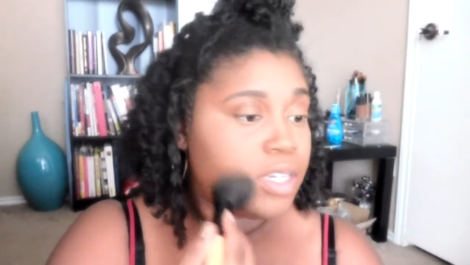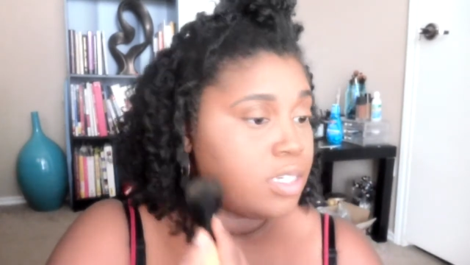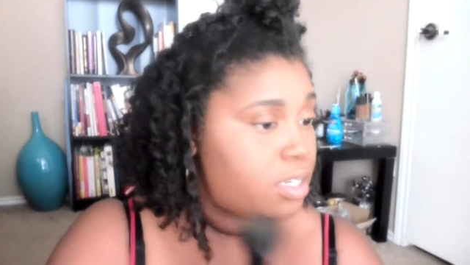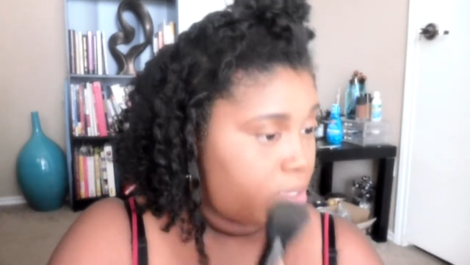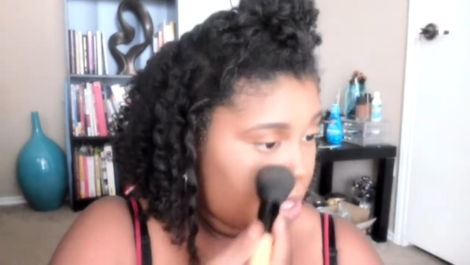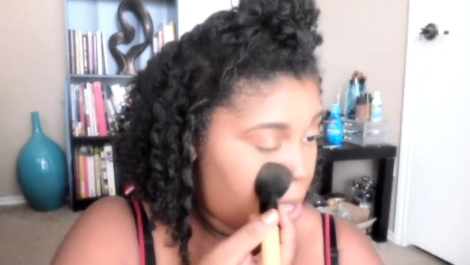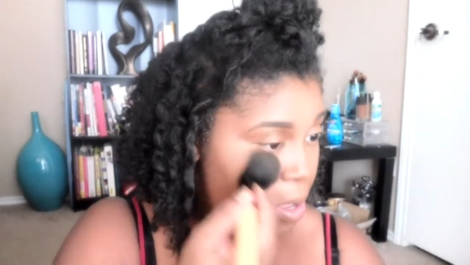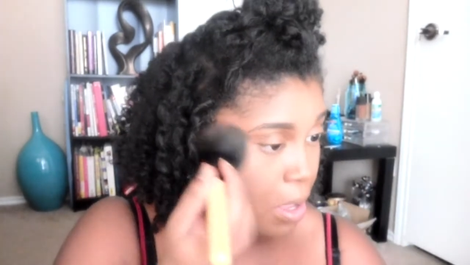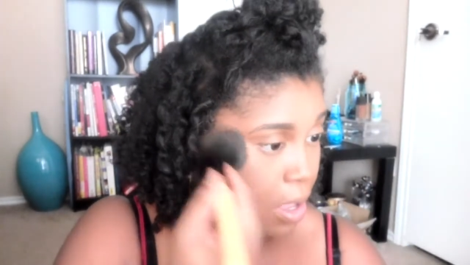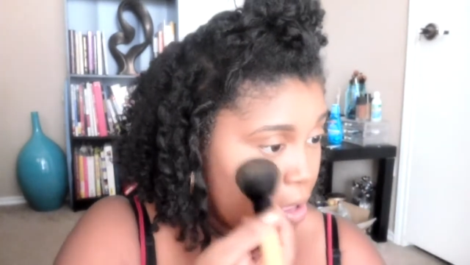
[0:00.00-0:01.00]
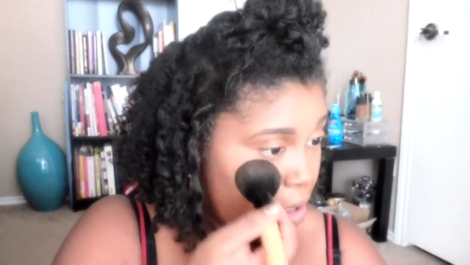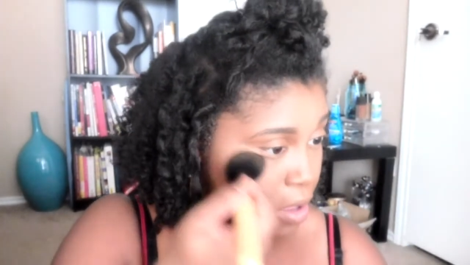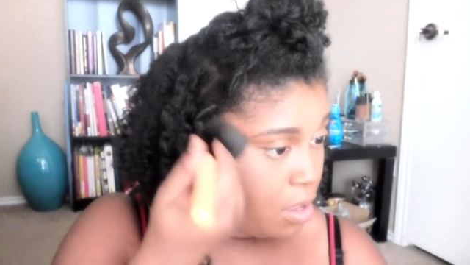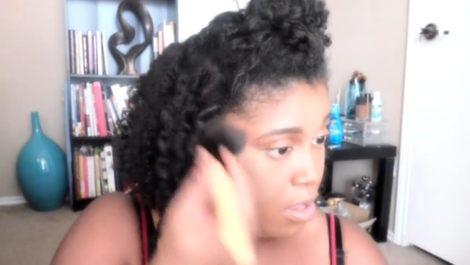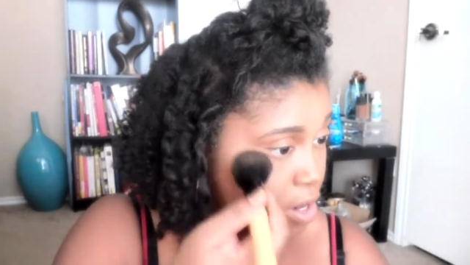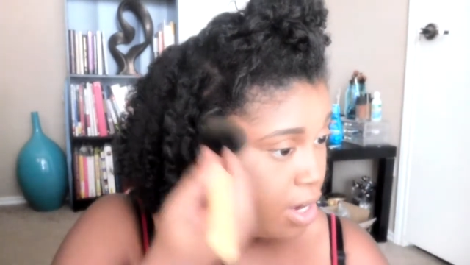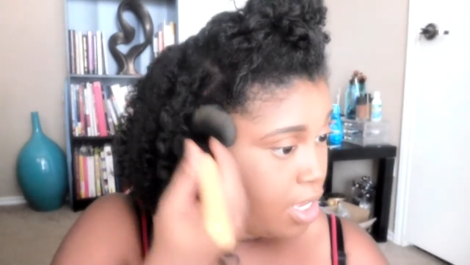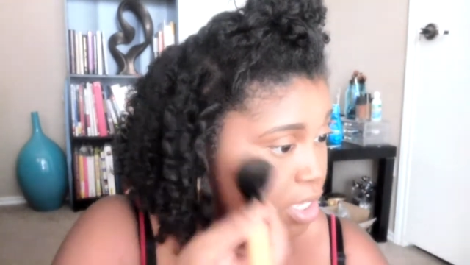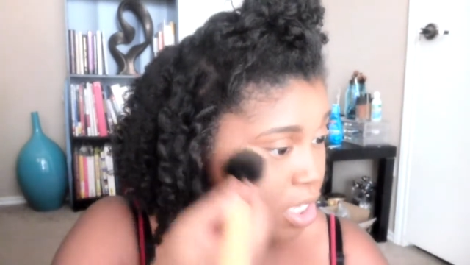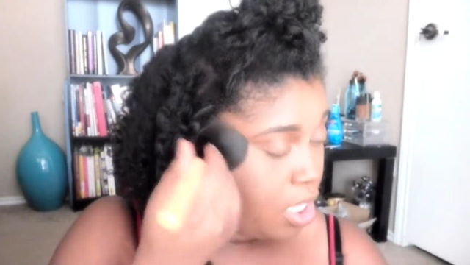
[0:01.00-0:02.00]
It's just like your
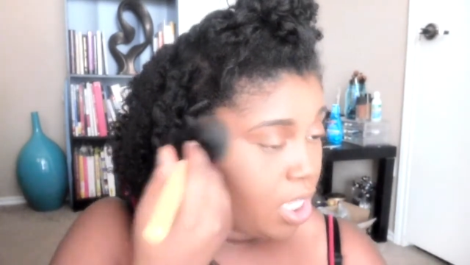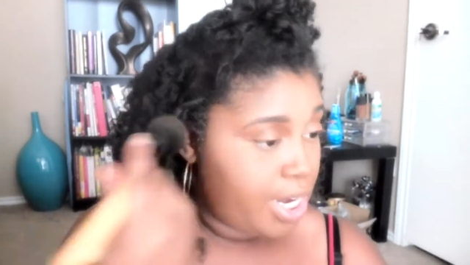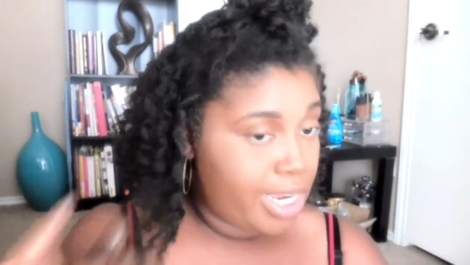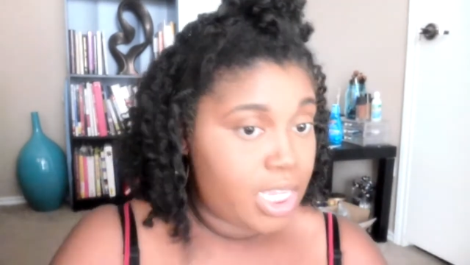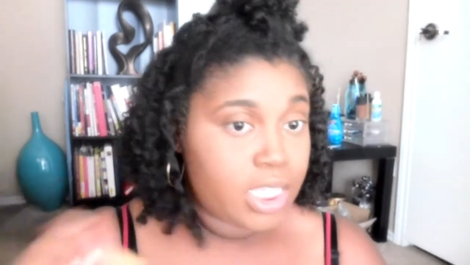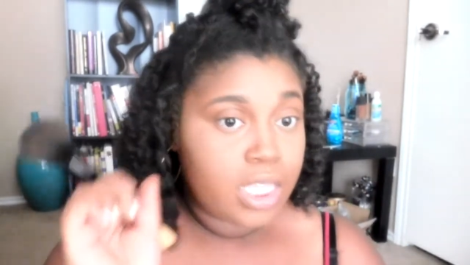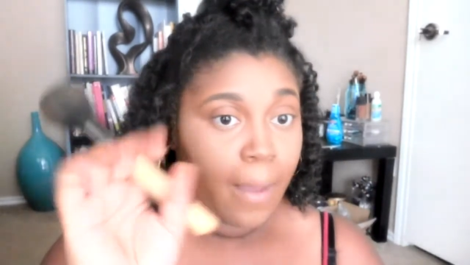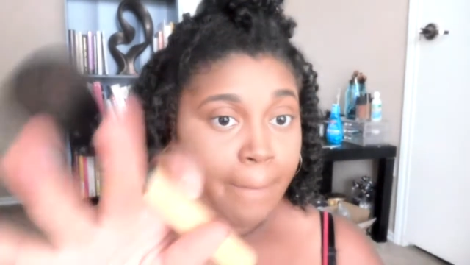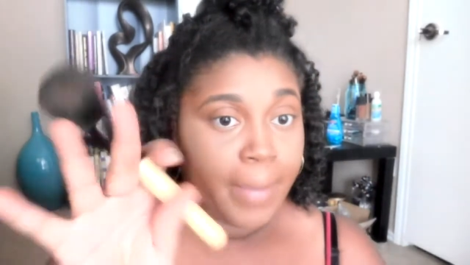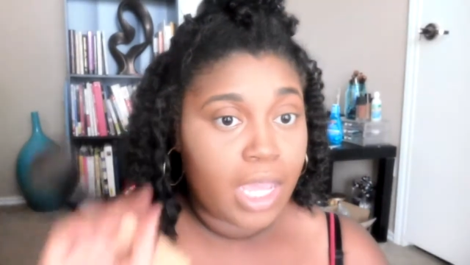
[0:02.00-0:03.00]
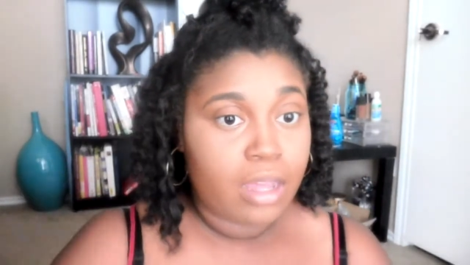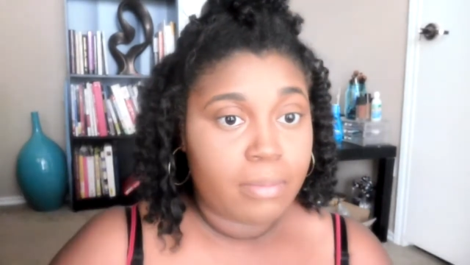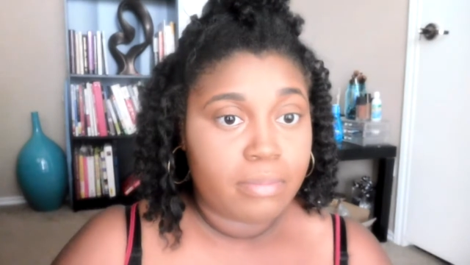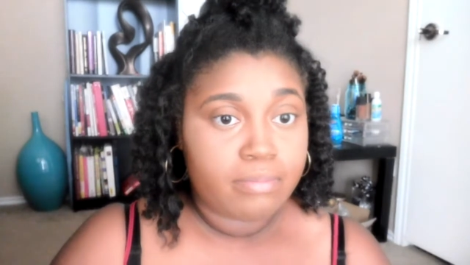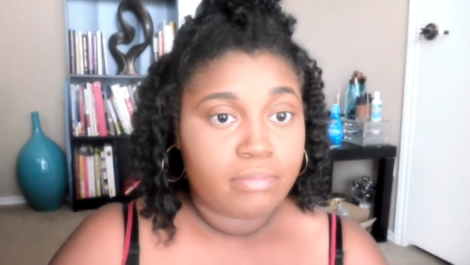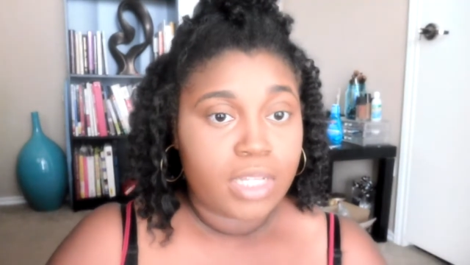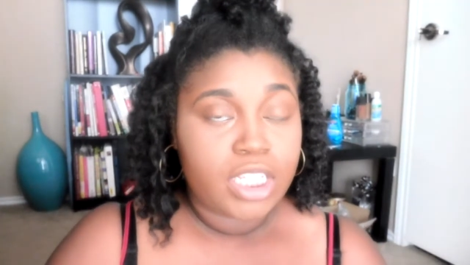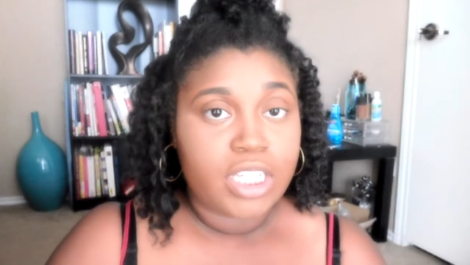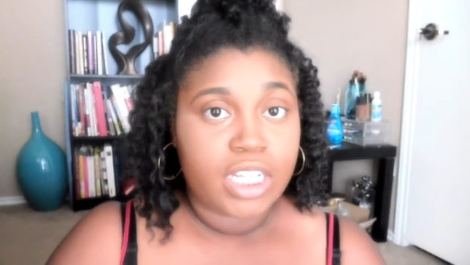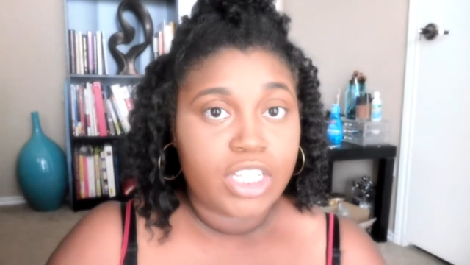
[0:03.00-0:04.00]
concealer is bam,
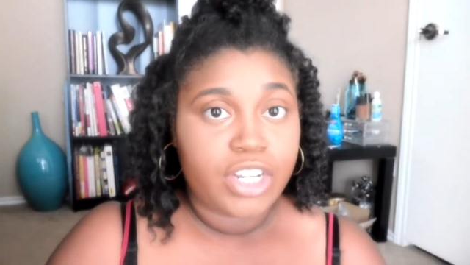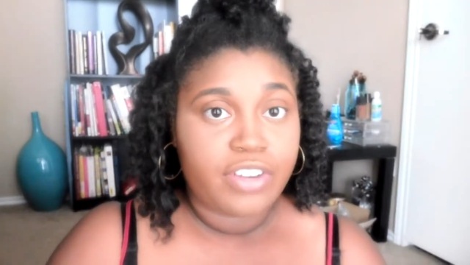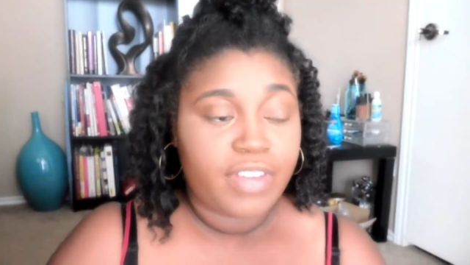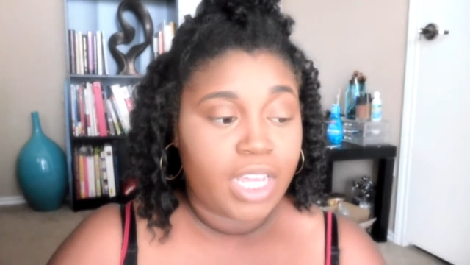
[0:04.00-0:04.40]
stuck to your